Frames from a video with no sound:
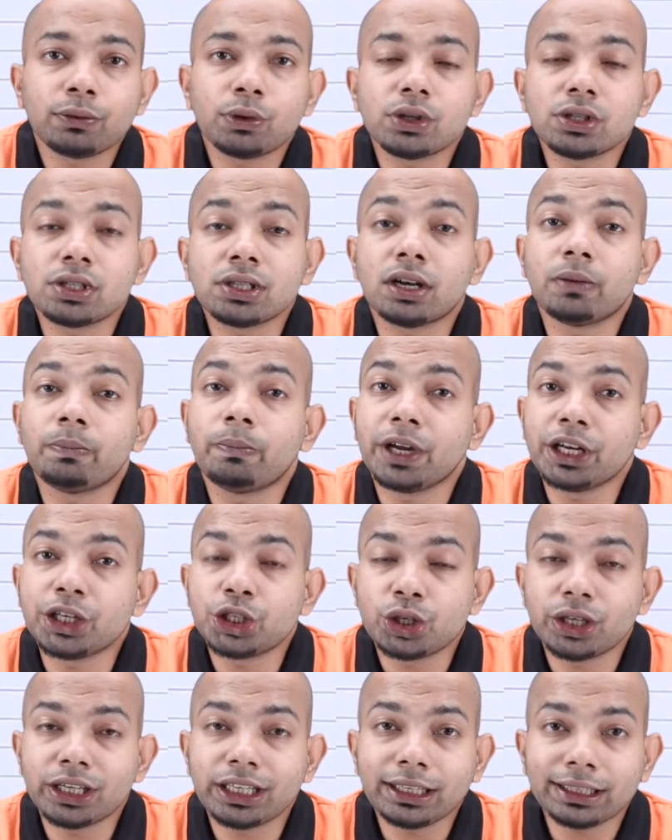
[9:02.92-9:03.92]
there was a
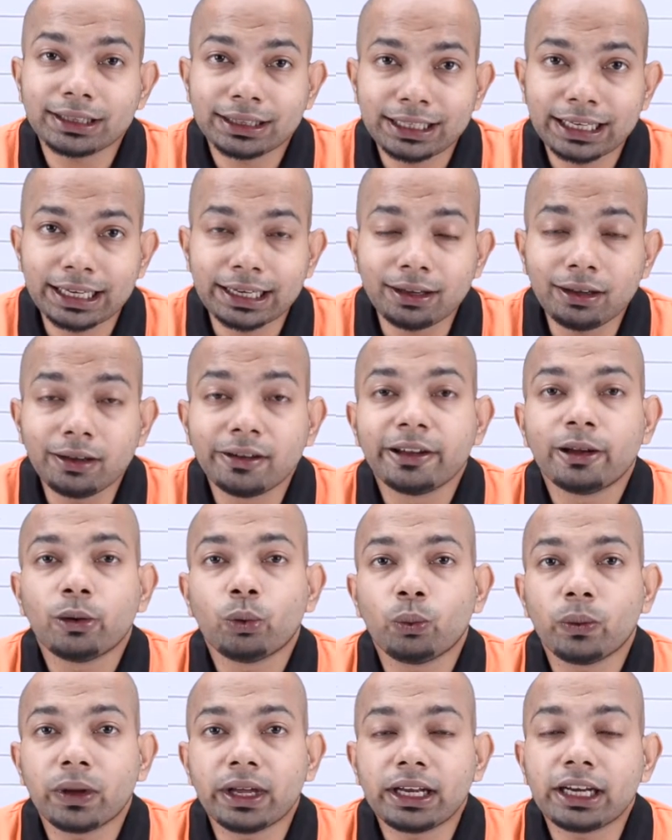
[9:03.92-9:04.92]
mentioning thing
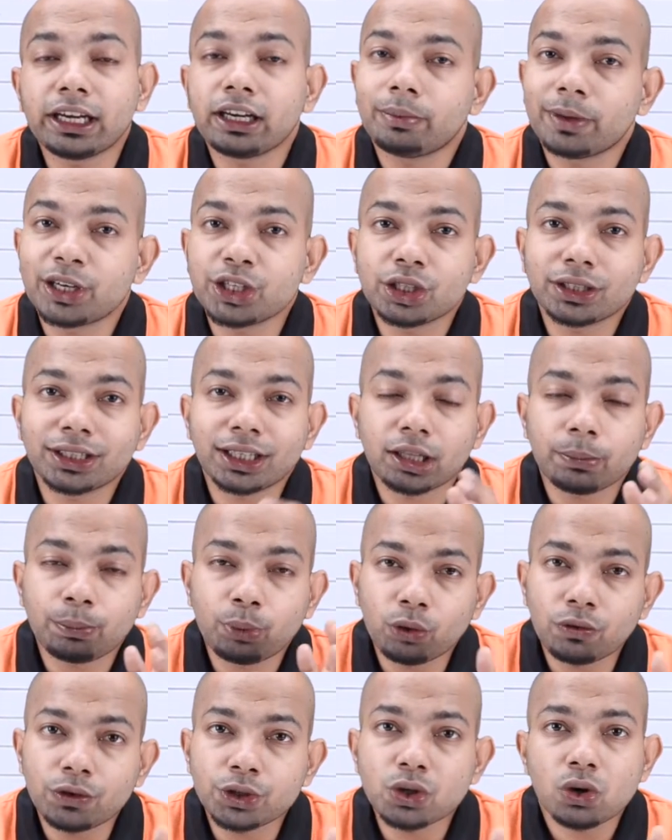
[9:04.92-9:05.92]
where it mentioned that the
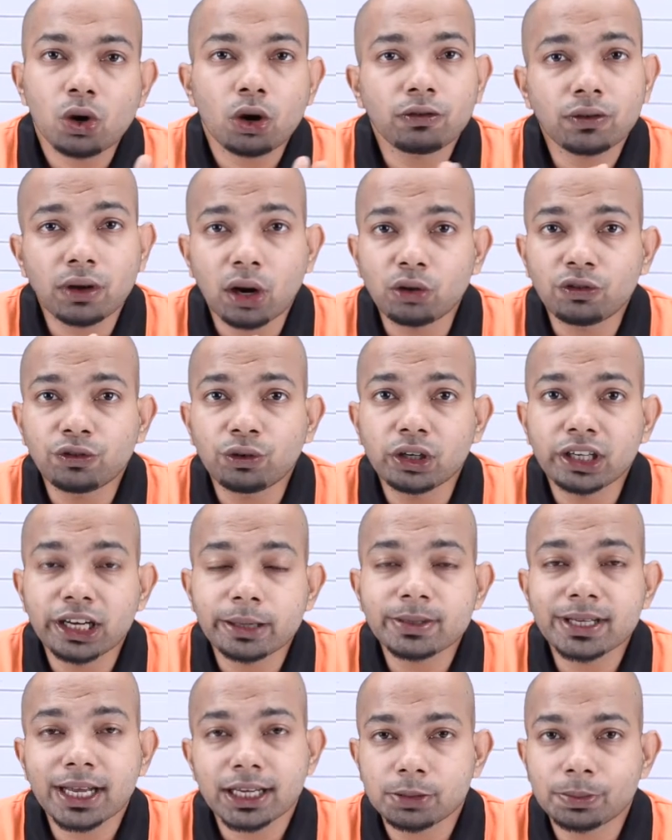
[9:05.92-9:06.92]
provision of doubtful
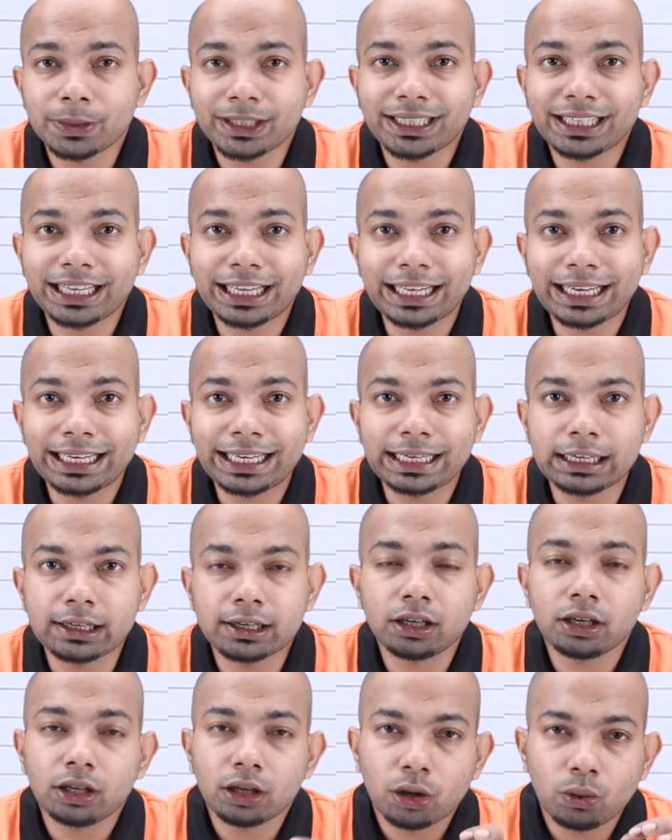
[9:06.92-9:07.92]
debts has been
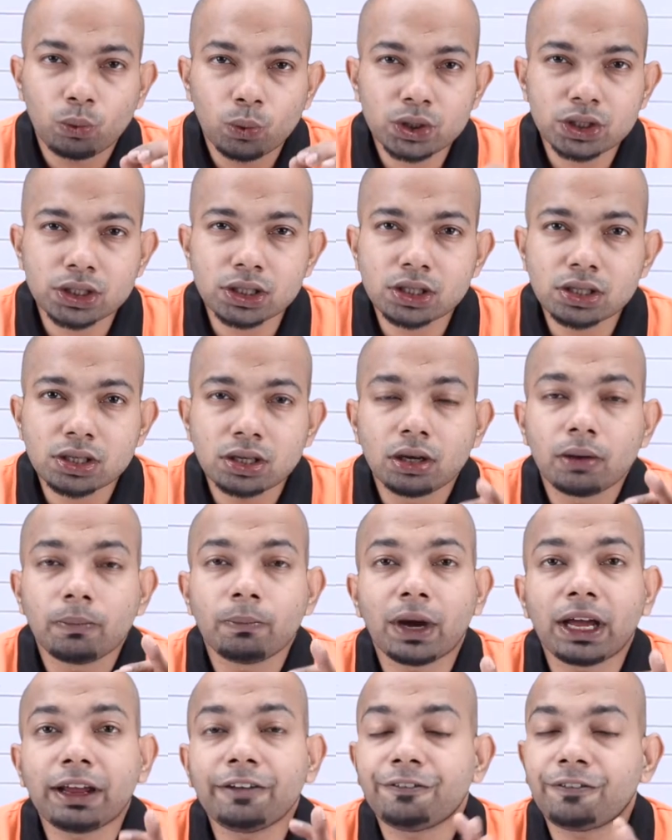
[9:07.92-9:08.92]
created, which is
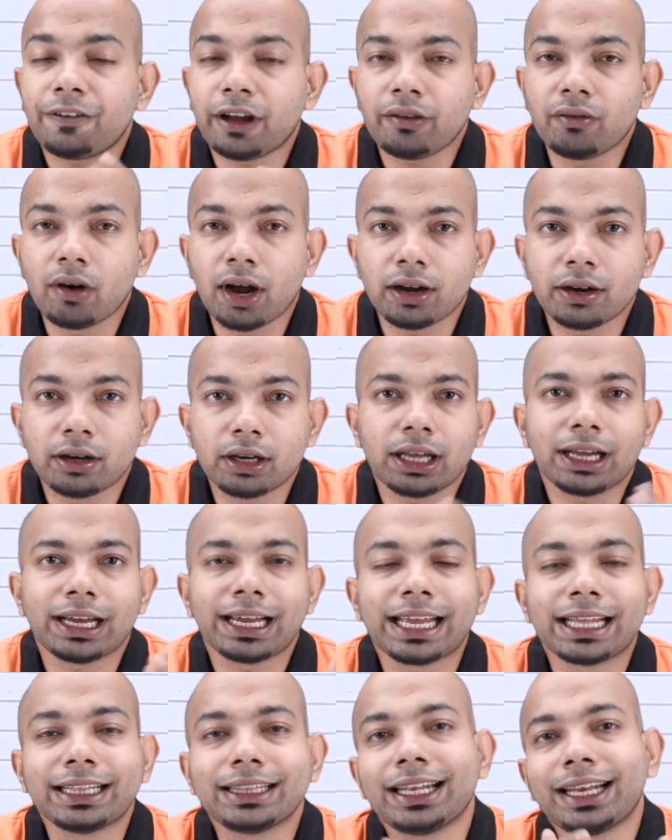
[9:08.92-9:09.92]
by 500.
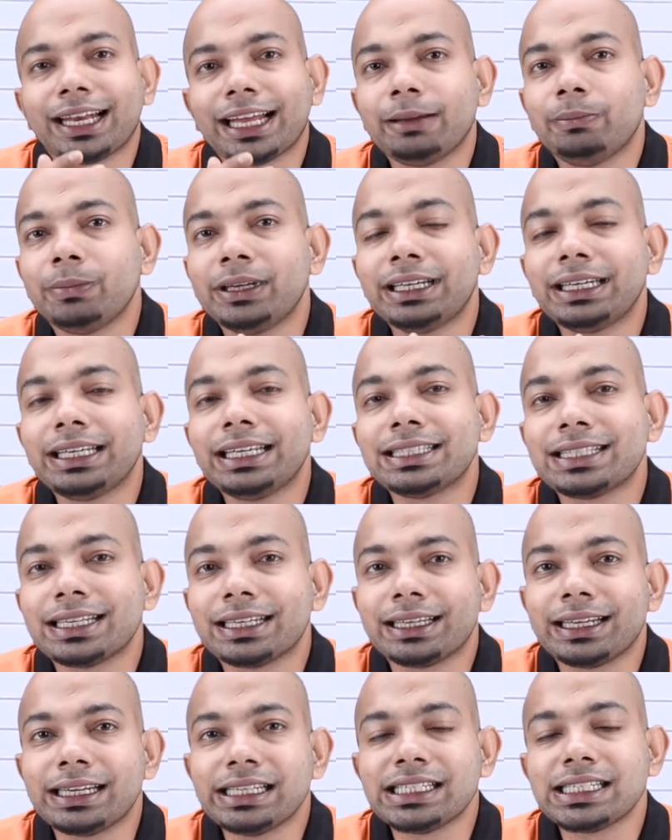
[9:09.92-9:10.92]
Again, the liability is
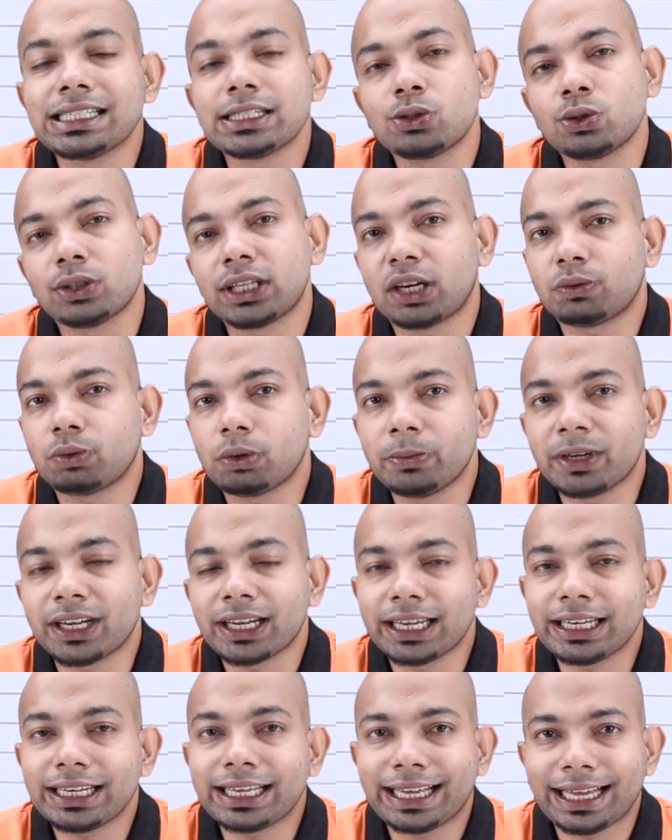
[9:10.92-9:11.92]
increasing, so that will be
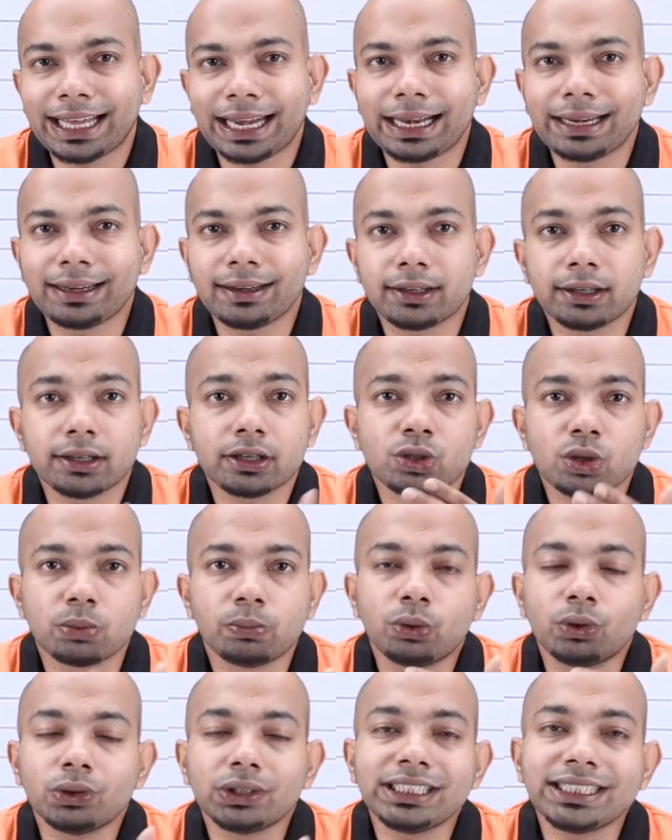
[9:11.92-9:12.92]
again credited. So
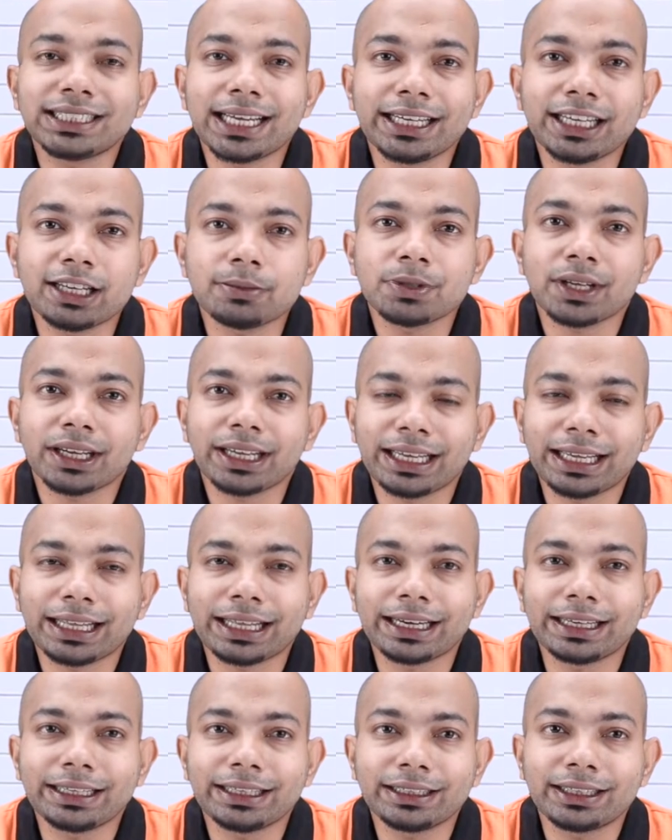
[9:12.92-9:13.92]
both these items are
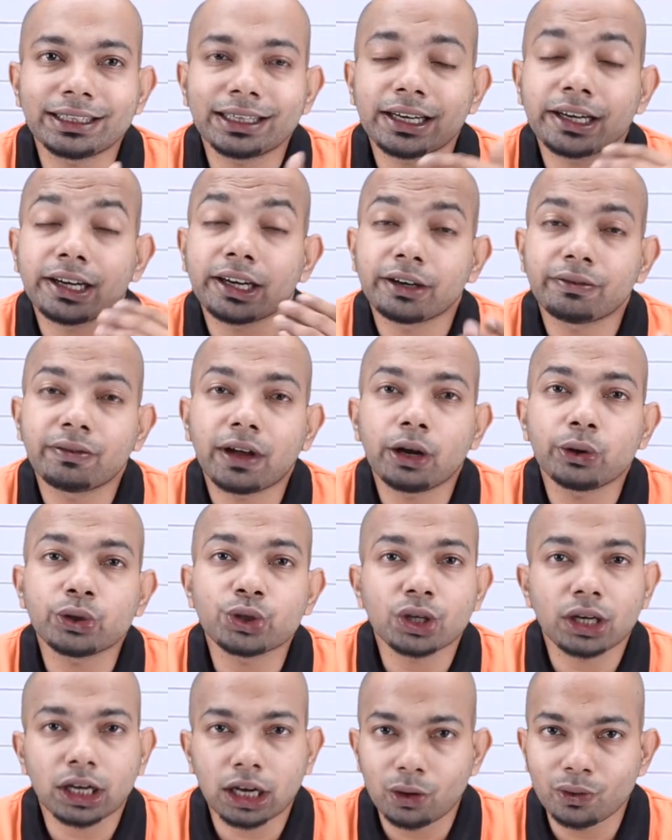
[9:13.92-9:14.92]
credited and
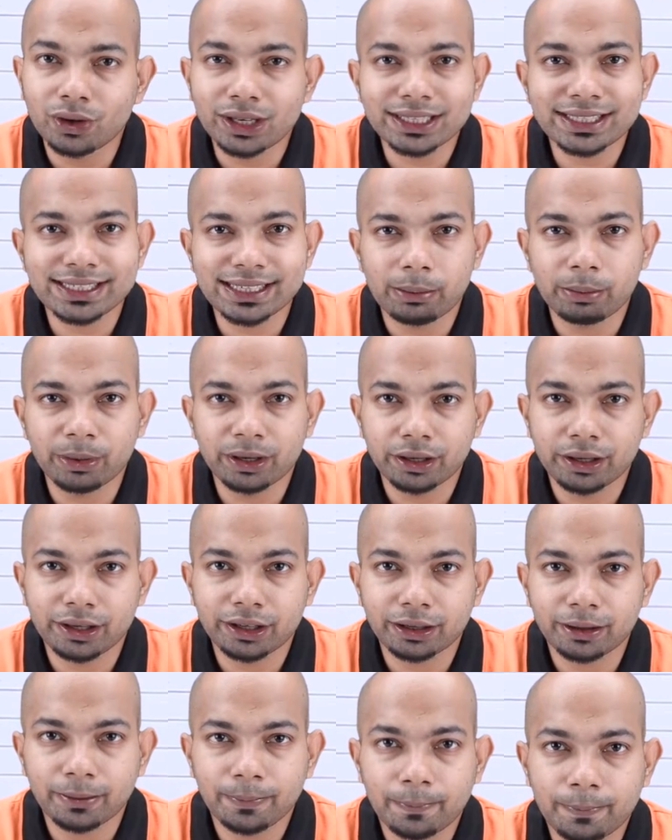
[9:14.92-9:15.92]
revaluation account is
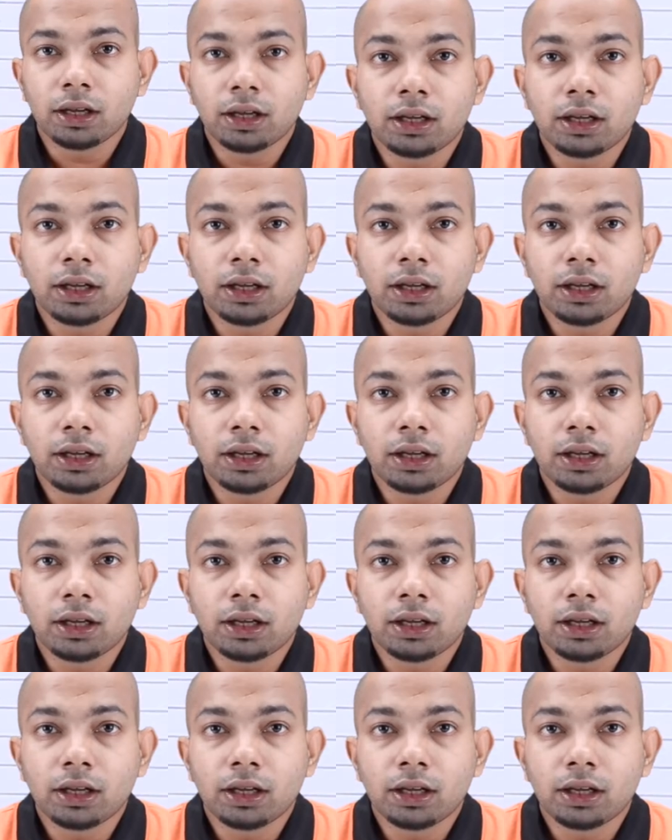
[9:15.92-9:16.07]
debited here.